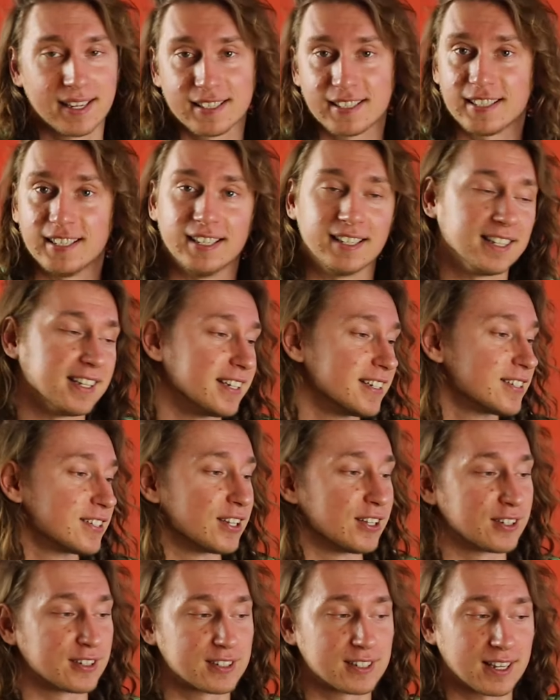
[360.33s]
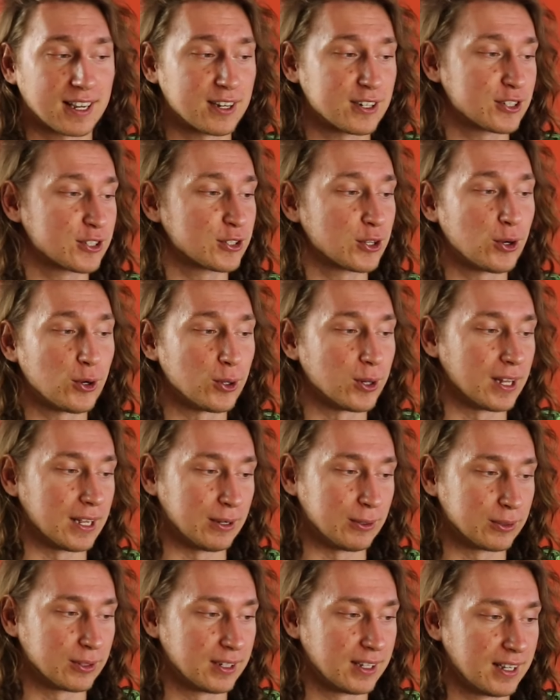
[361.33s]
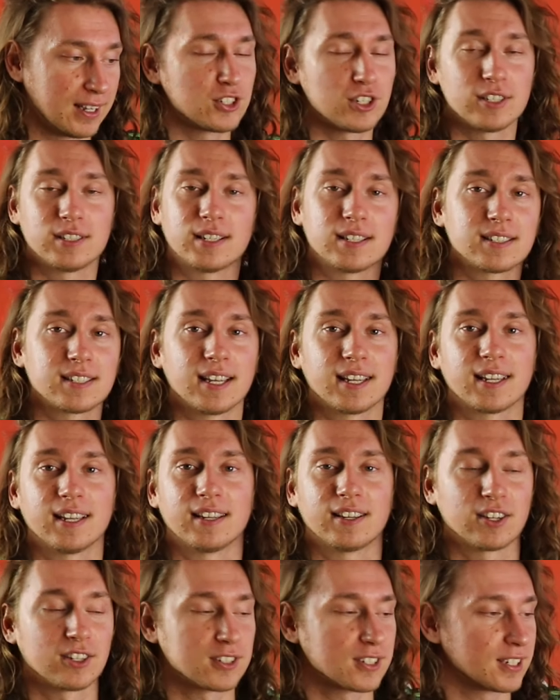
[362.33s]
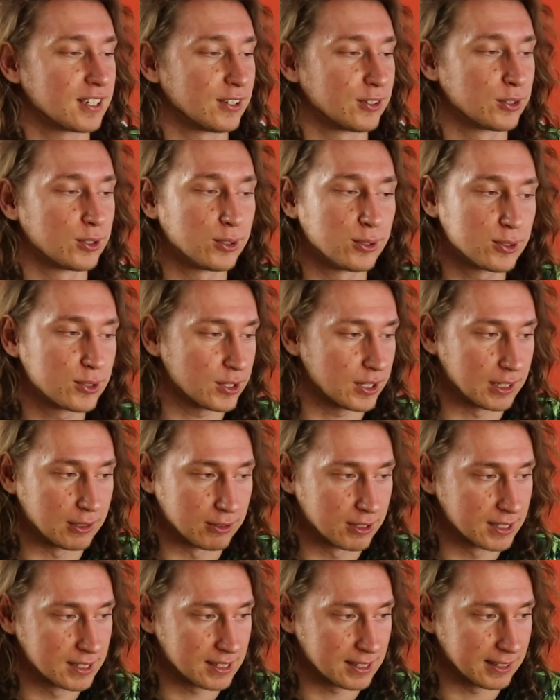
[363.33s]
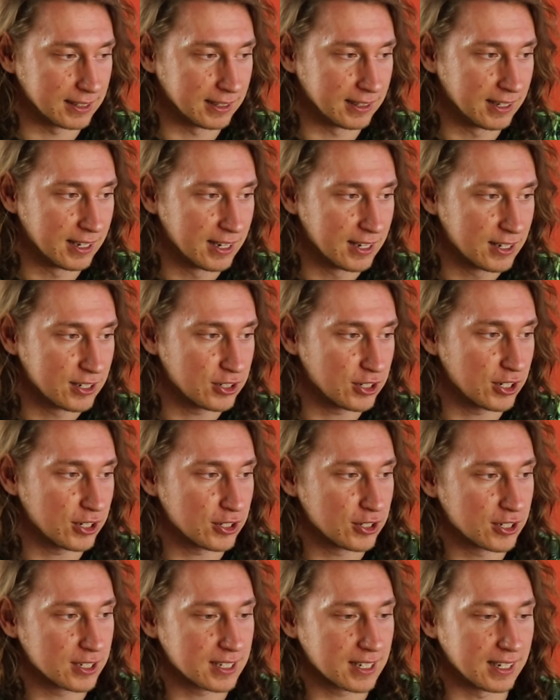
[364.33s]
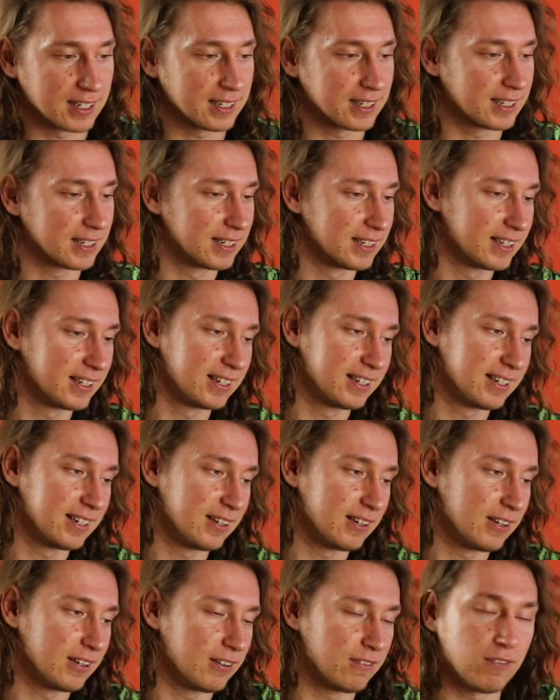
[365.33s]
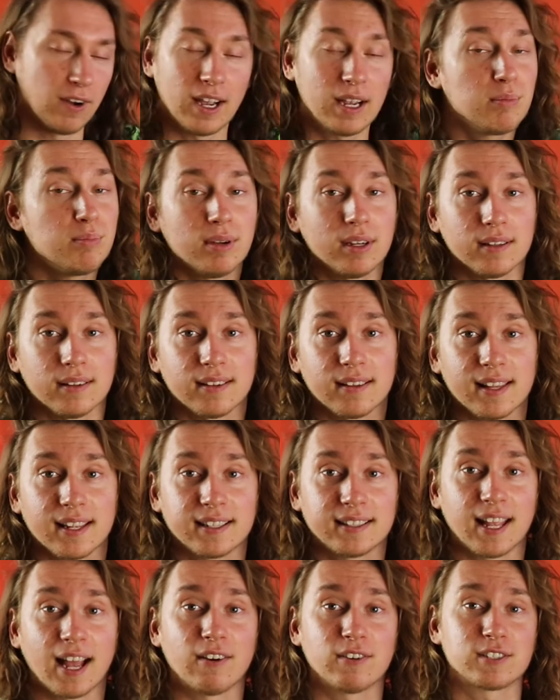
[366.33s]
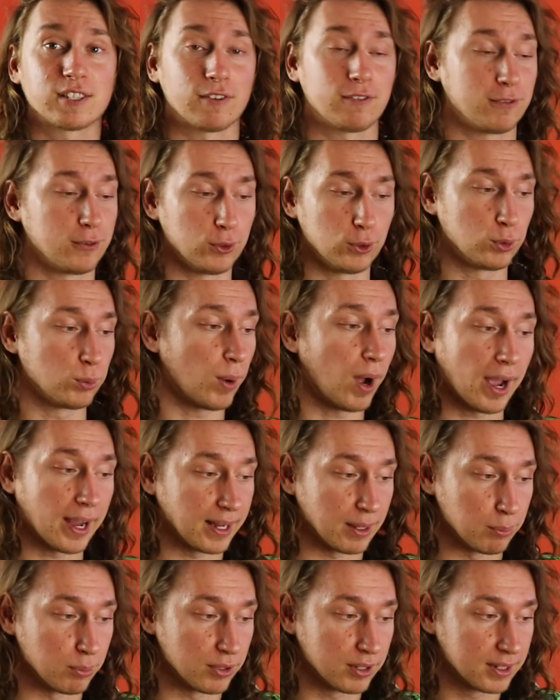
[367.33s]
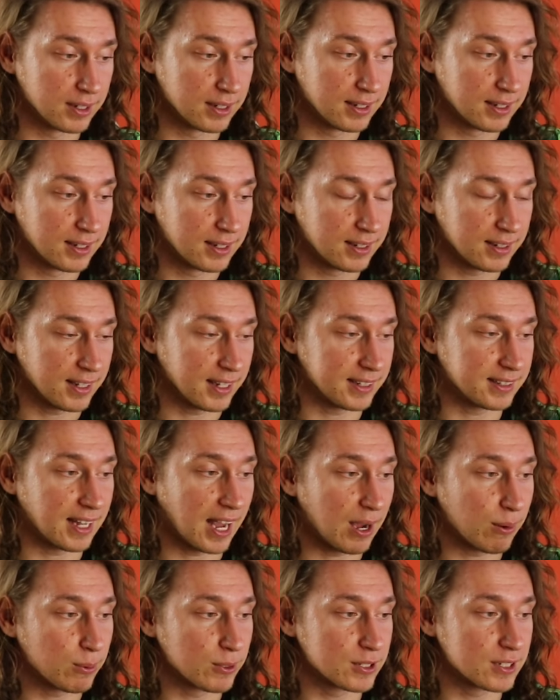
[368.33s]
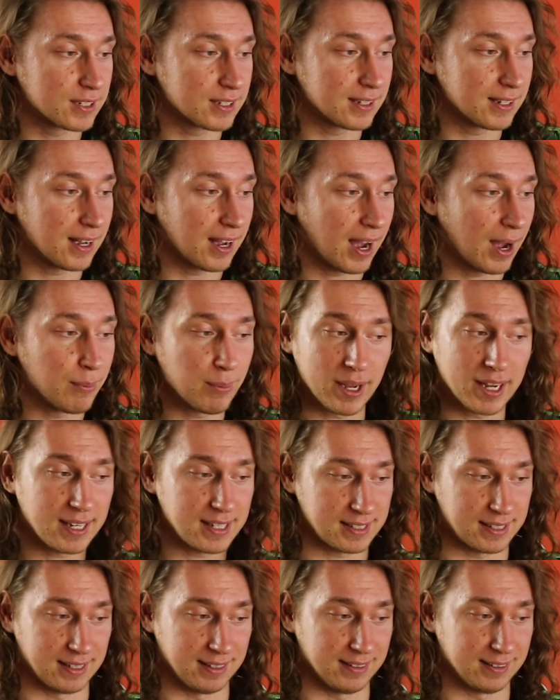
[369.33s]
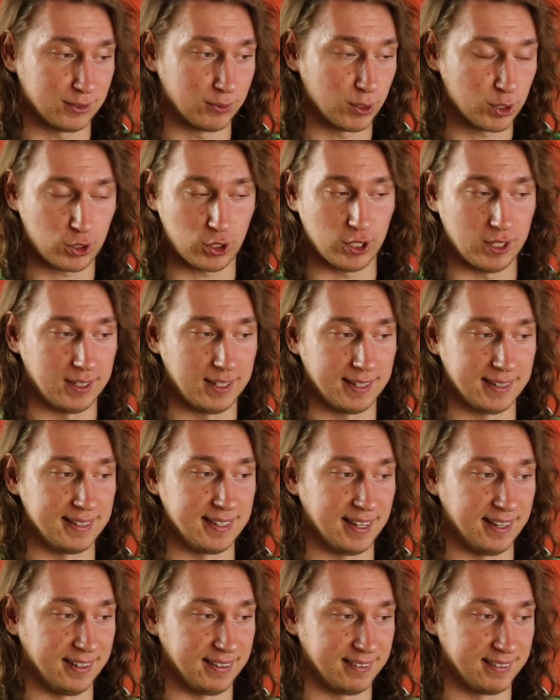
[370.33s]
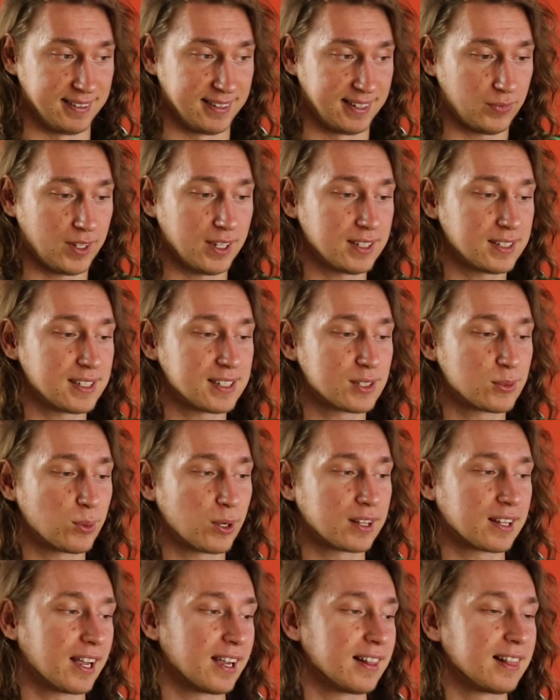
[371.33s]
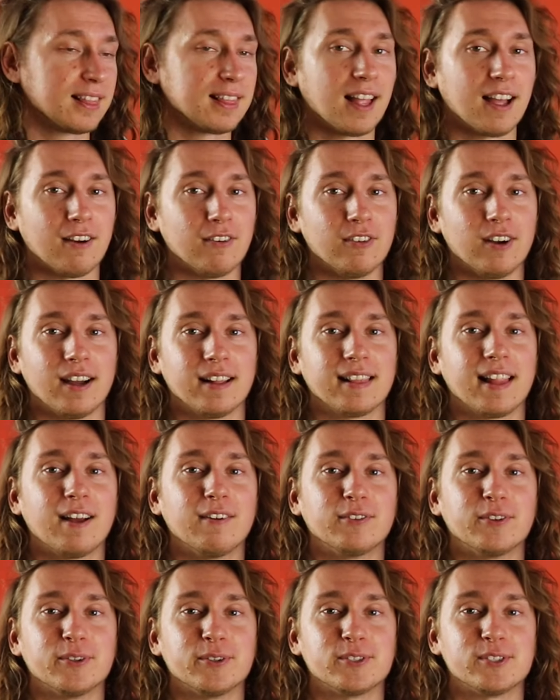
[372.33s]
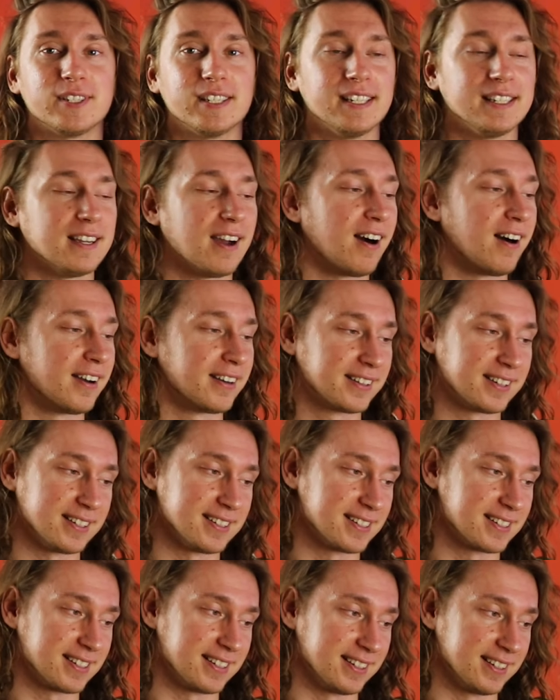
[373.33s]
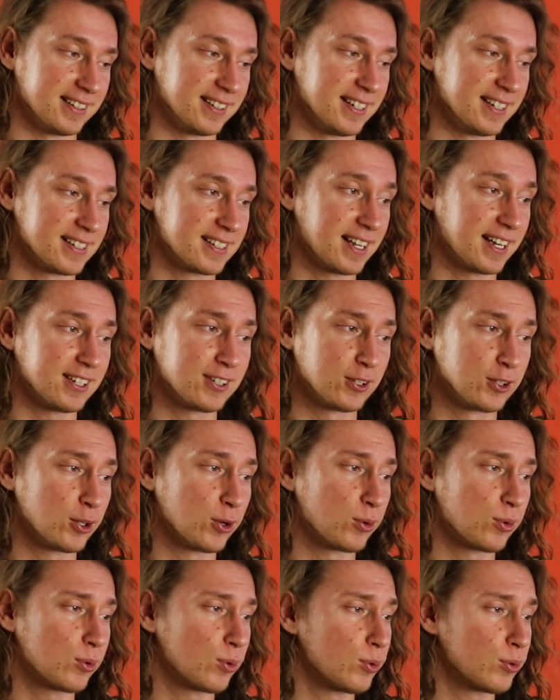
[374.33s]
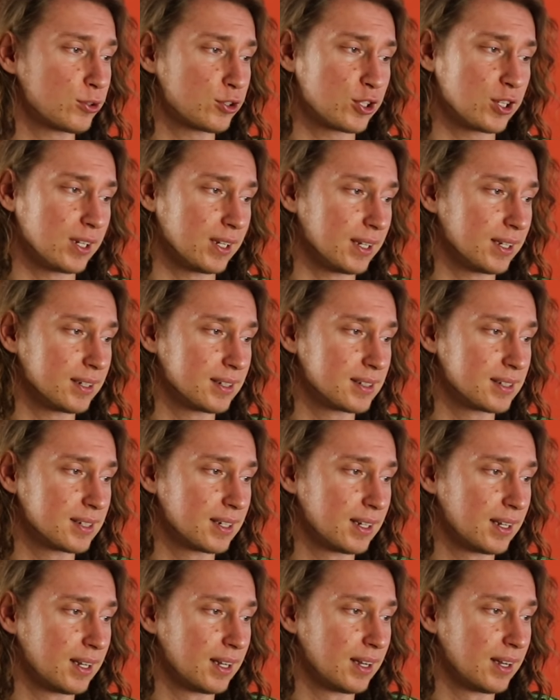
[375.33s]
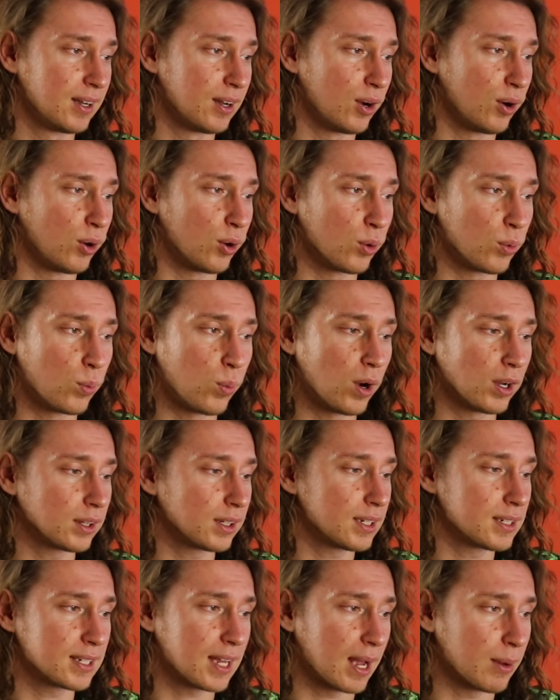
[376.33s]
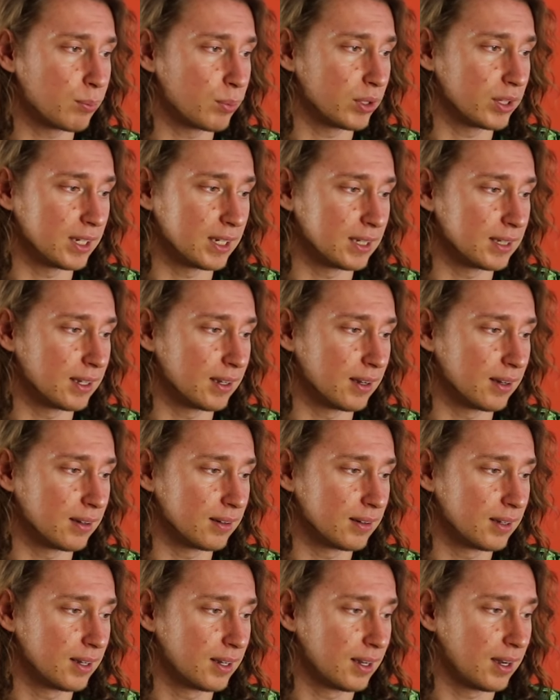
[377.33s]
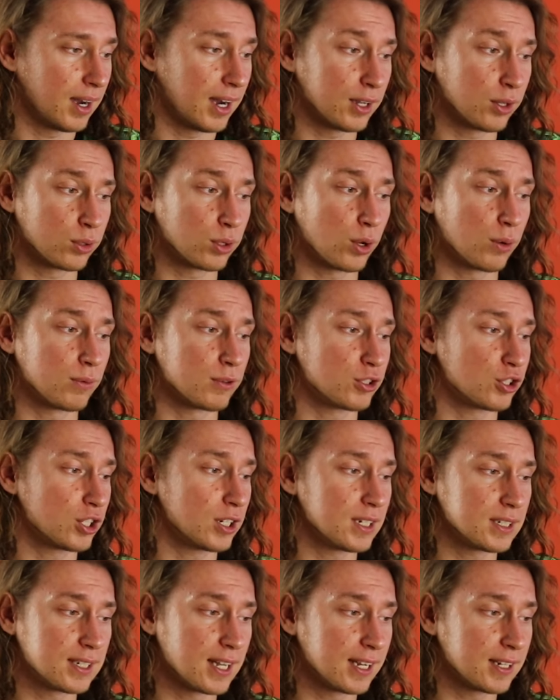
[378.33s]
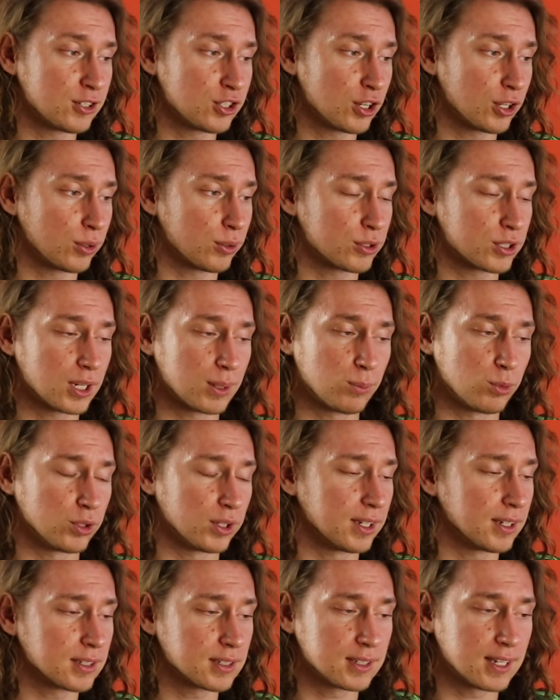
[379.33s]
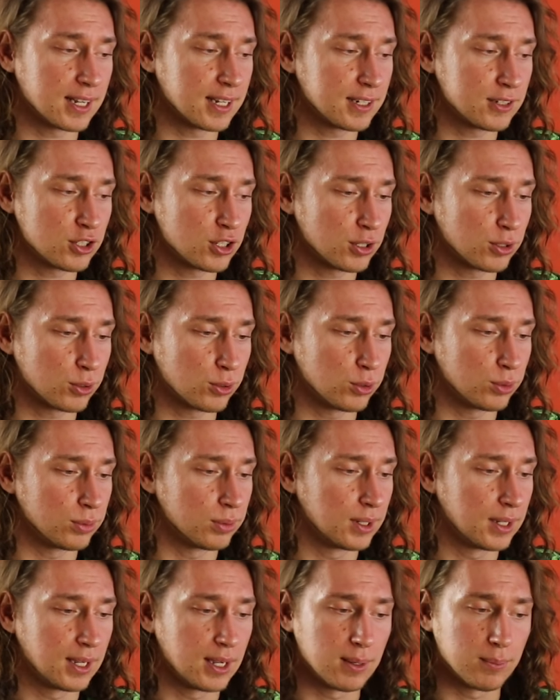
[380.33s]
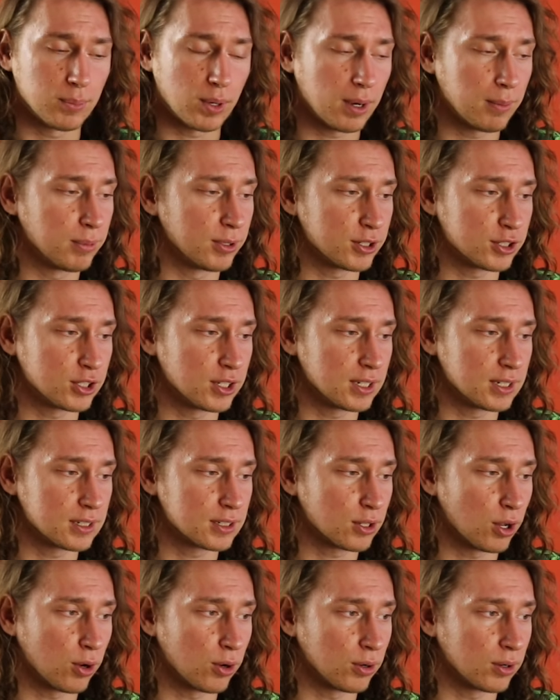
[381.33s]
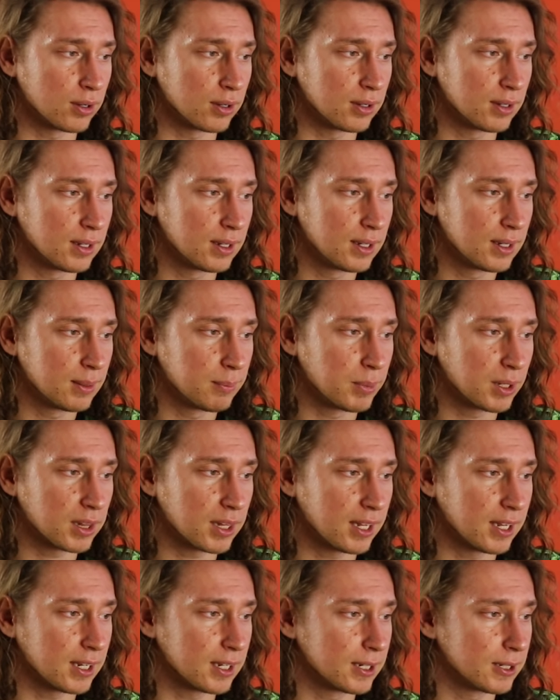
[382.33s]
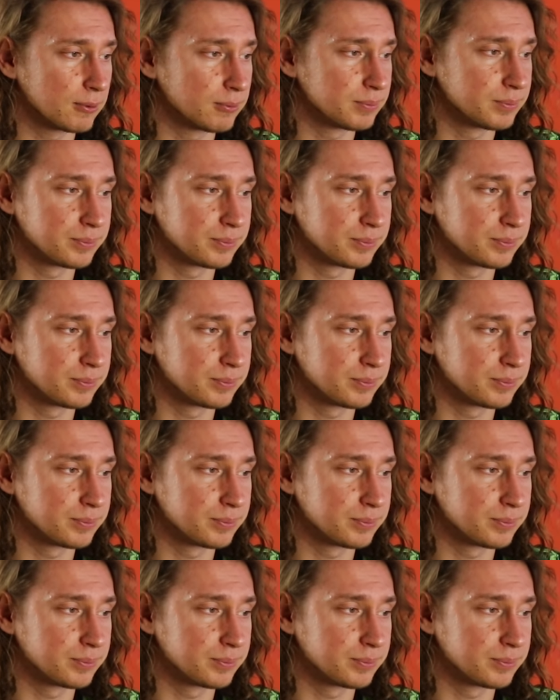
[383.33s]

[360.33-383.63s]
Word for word: singing so her soul out. She's not taking herself too seriously. She's just like vibing. Like that was a full vibe. Like that was amazing what she did there. This is what I love. I love to see artists like this. I don't know who she is or what is happening there. I don't know if she's the angel or someone else the angel who published this song but like